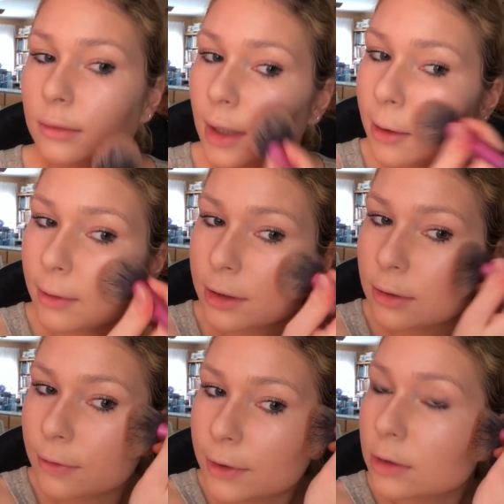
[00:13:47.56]
I only do
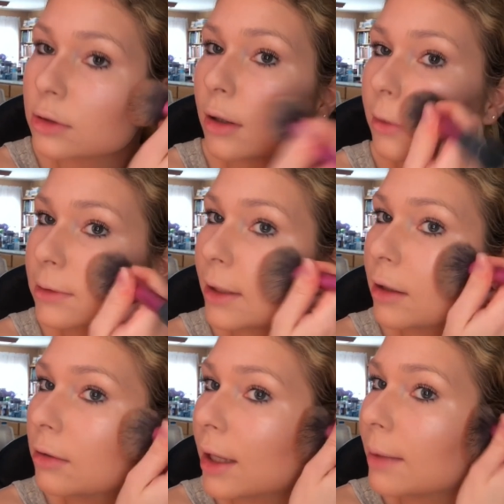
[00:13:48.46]
a few strokes. I
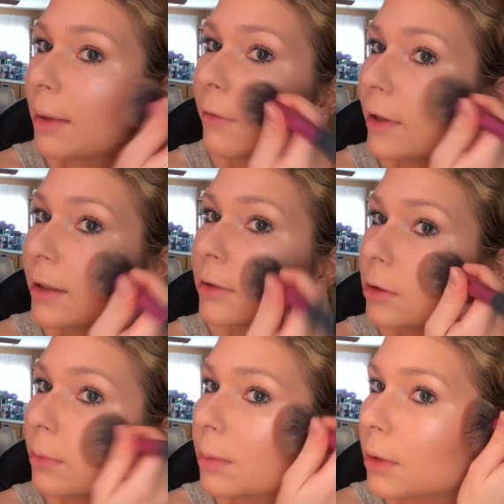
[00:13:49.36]
don't like my face
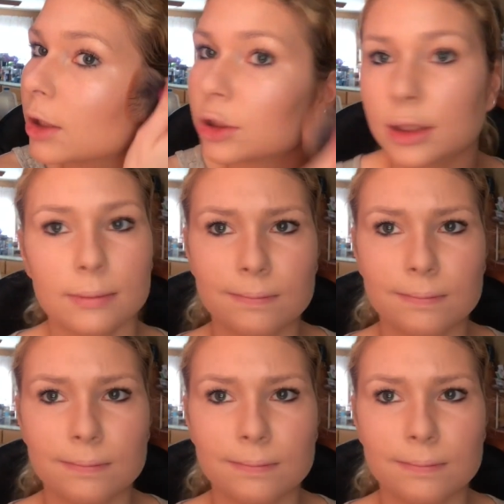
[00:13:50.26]
super blushy.